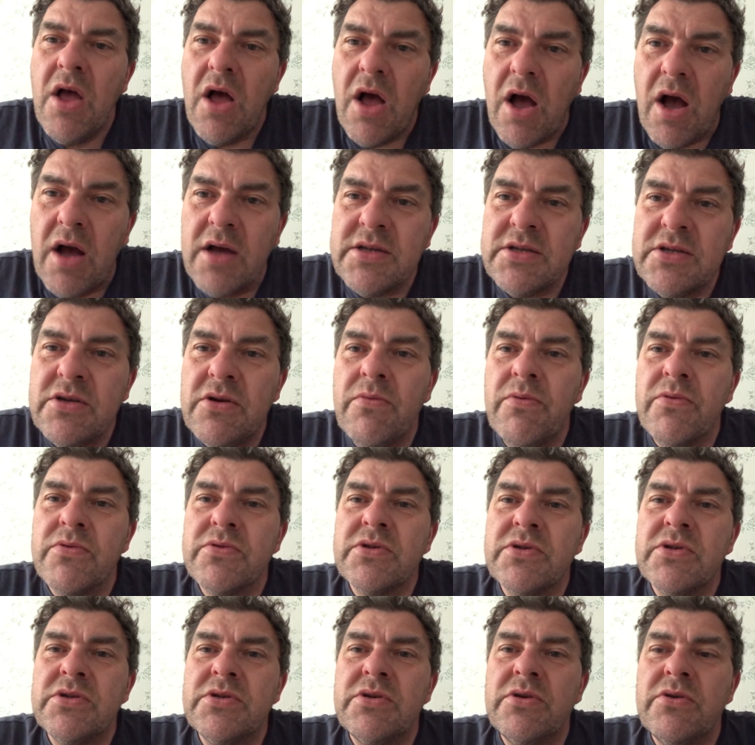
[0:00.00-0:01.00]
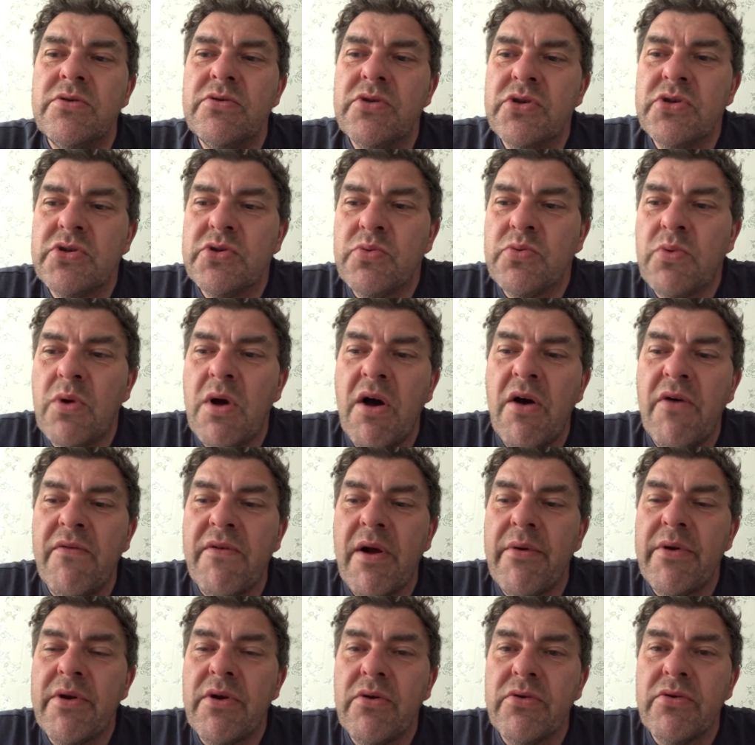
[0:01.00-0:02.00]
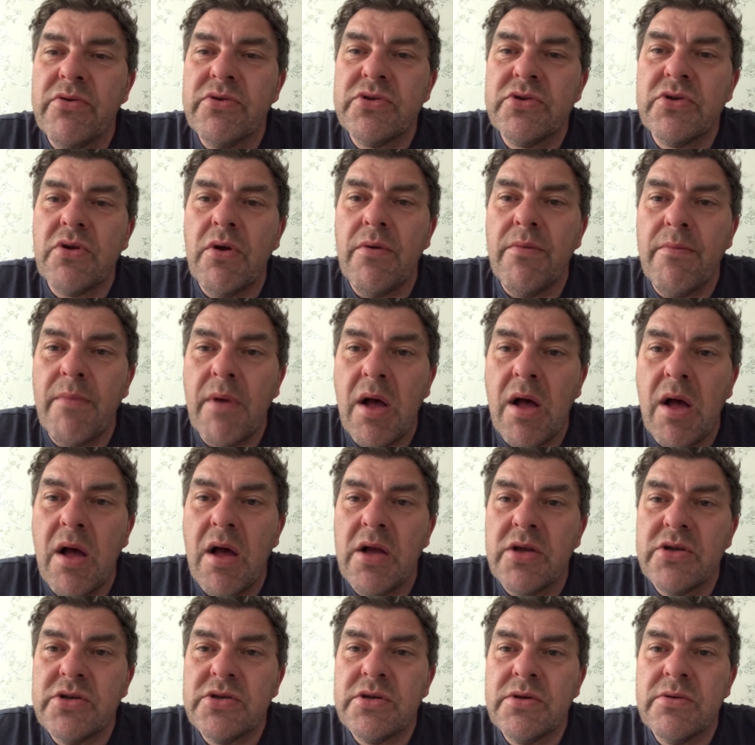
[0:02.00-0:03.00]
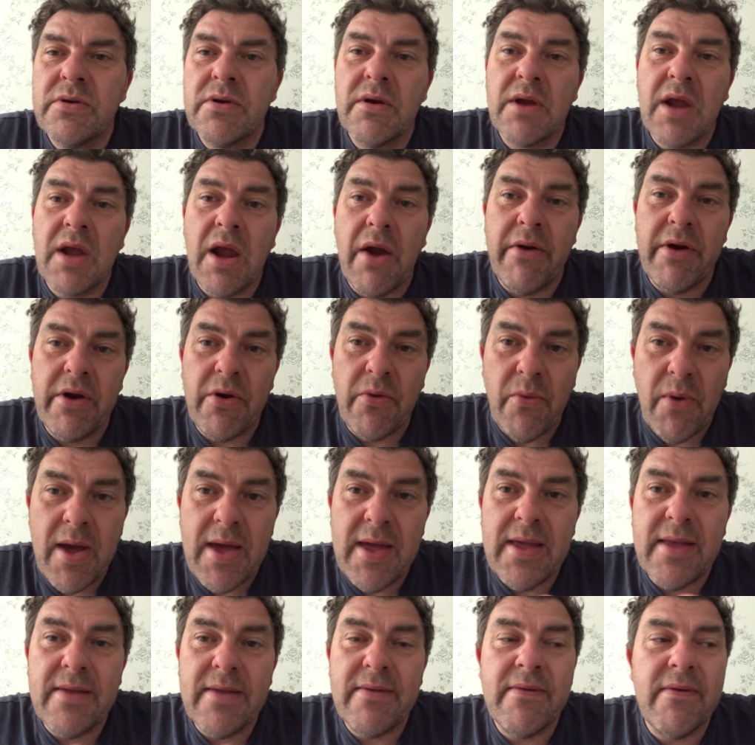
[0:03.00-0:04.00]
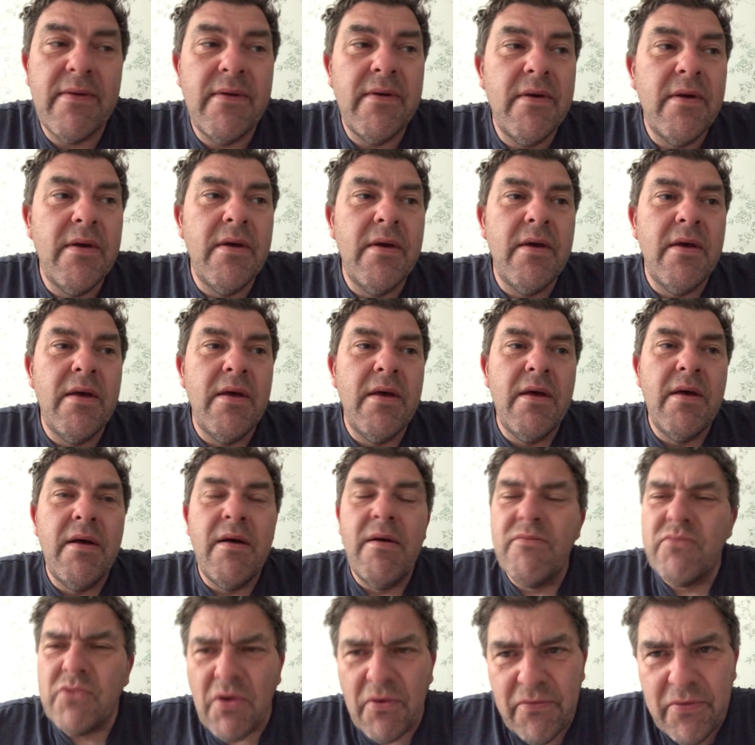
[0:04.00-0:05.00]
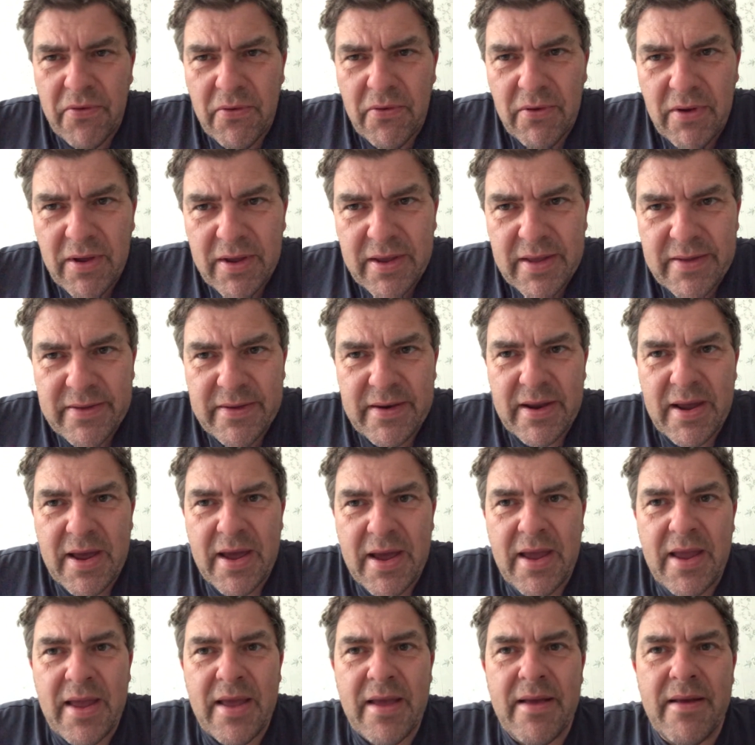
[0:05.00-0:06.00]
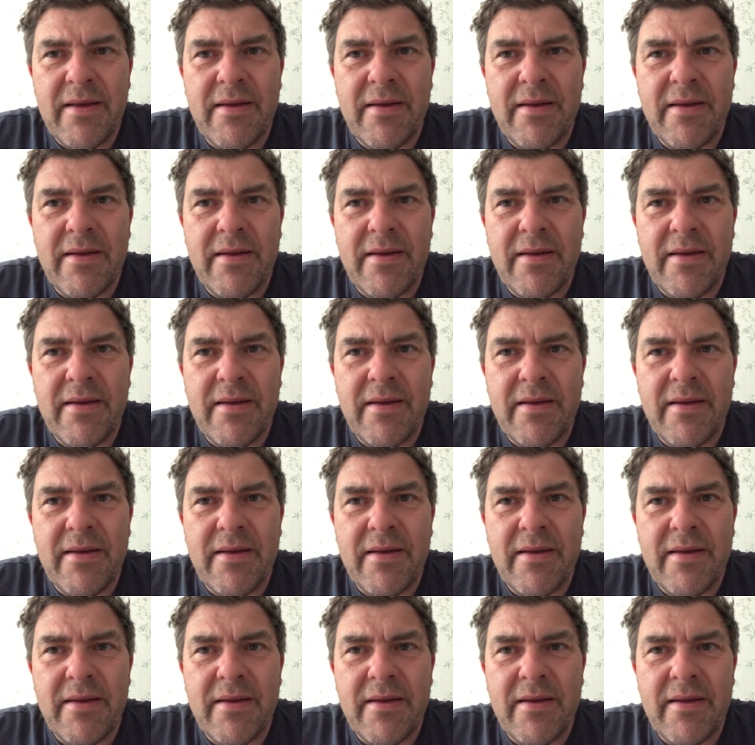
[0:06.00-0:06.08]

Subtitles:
I still want to do the 12-hour non-stop march, carrying a weight. Don't feel like it today.